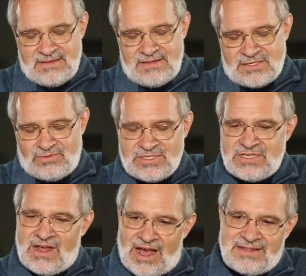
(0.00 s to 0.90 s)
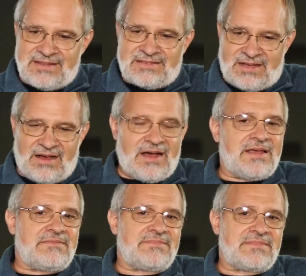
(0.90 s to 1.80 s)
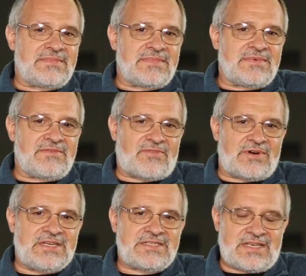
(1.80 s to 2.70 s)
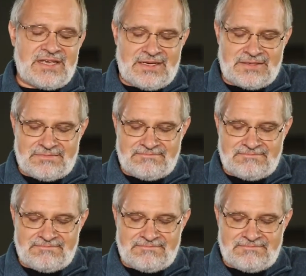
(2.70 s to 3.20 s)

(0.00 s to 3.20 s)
This was not the time for his kingdom.